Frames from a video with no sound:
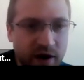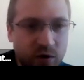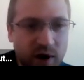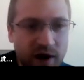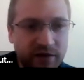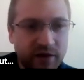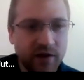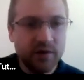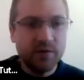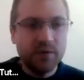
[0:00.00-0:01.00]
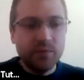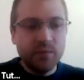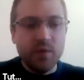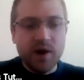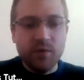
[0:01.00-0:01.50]
on the equator,
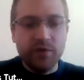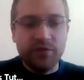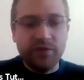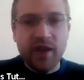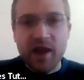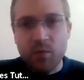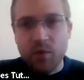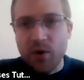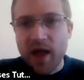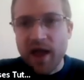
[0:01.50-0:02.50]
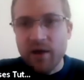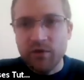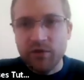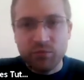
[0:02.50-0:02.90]
we would say, well, air is